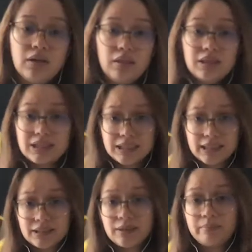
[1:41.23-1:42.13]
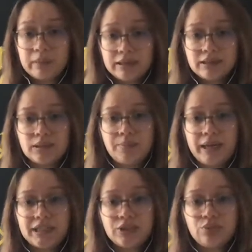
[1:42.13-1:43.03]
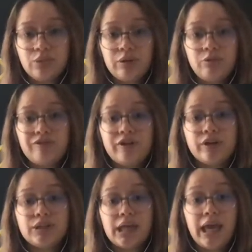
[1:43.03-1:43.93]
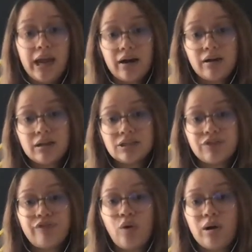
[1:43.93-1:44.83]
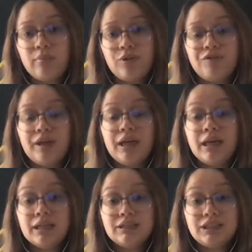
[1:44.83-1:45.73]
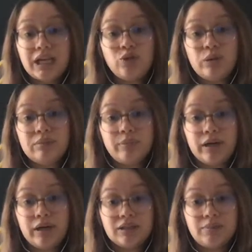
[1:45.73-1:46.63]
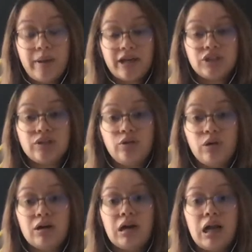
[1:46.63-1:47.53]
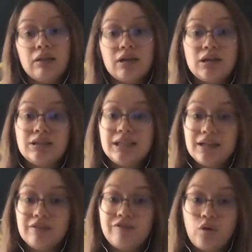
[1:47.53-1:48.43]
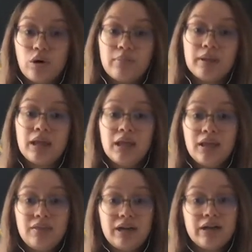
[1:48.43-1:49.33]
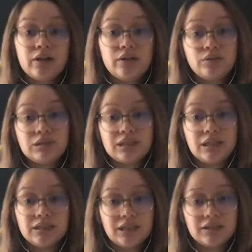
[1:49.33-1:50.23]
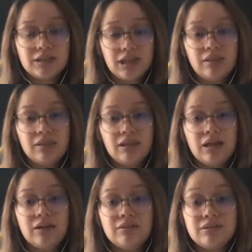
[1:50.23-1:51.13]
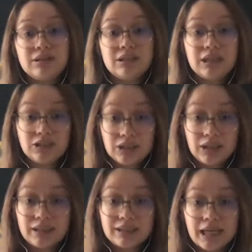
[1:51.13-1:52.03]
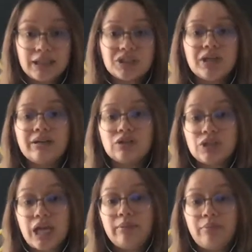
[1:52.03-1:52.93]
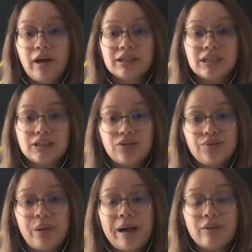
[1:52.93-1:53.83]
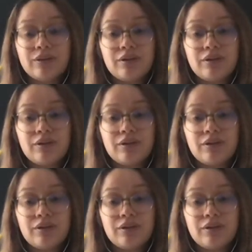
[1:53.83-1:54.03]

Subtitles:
The citizen participation we refer to here is a form of genuine participation or an ideal form that includes citizens in the digitalization and design process throughout.